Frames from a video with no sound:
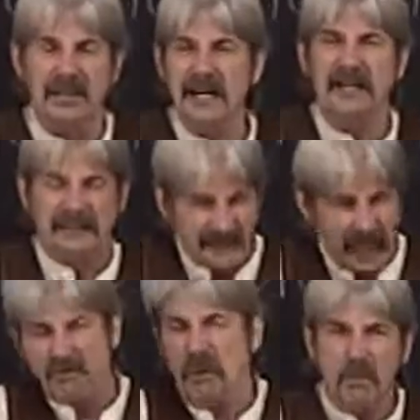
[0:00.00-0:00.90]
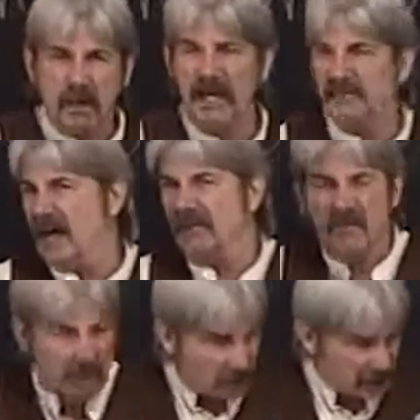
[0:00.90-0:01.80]
I can and God won't bless me. I
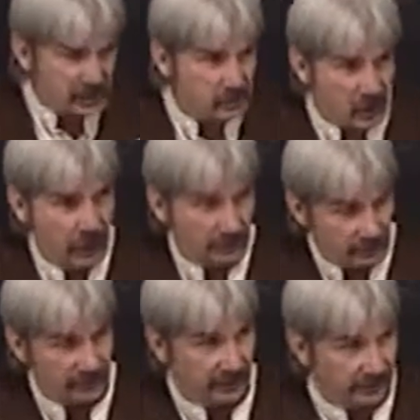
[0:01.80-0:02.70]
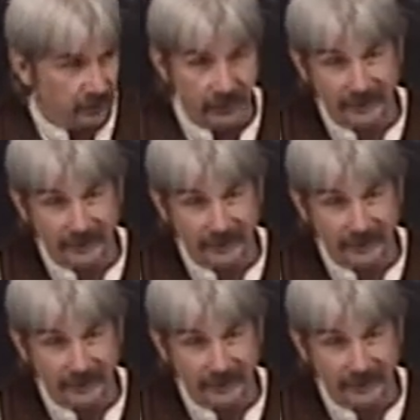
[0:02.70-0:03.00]
don't know what his problem is.